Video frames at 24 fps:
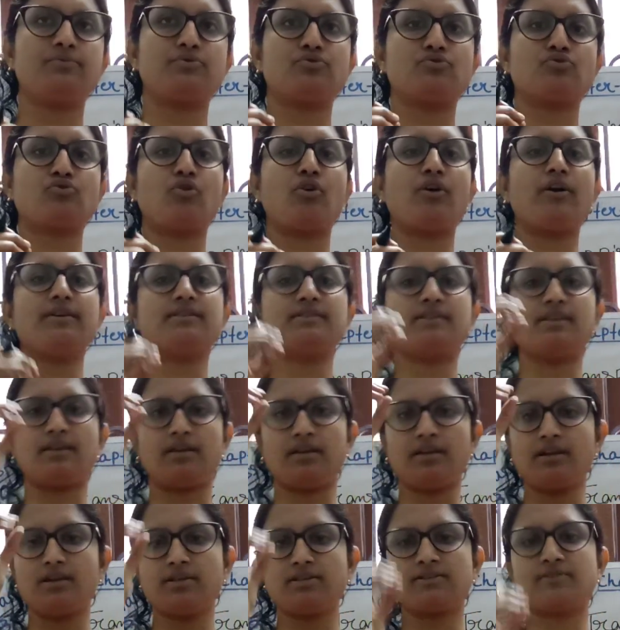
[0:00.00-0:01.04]
straw is
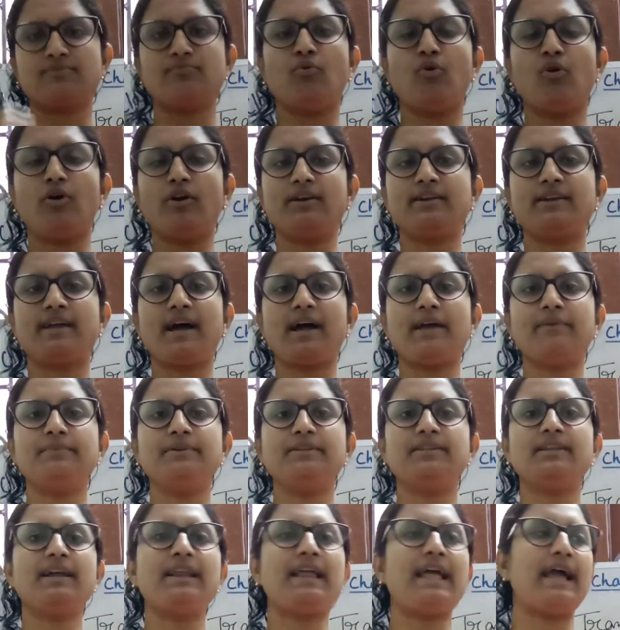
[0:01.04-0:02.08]
a small
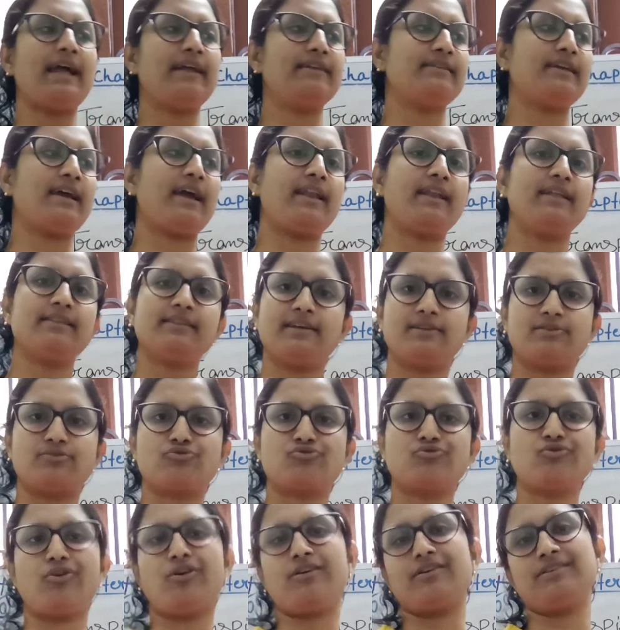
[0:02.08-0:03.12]
diameter and another
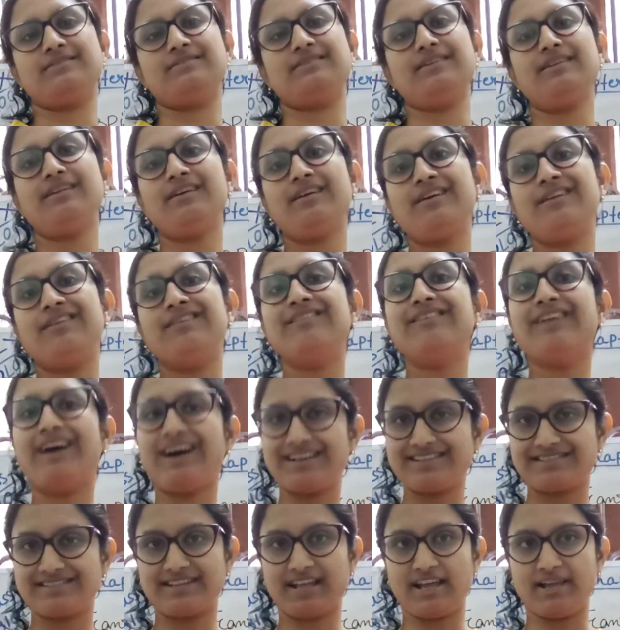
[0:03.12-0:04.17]
straw is a
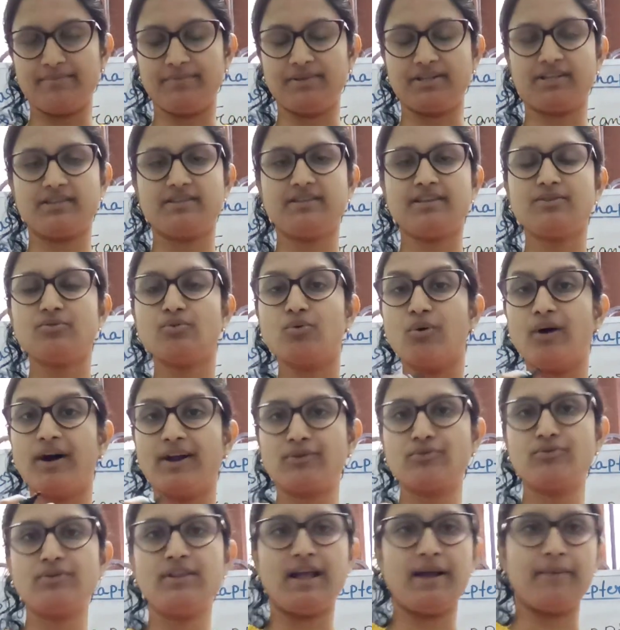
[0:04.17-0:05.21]
large diameter, then
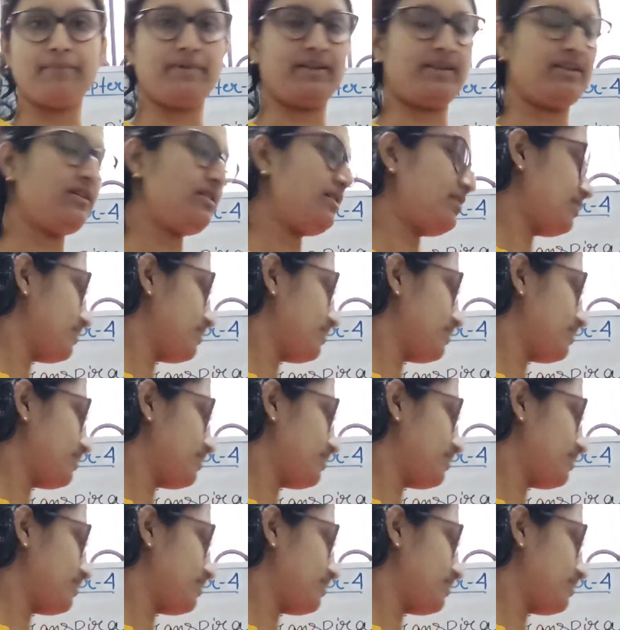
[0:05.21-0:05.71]
what will happen?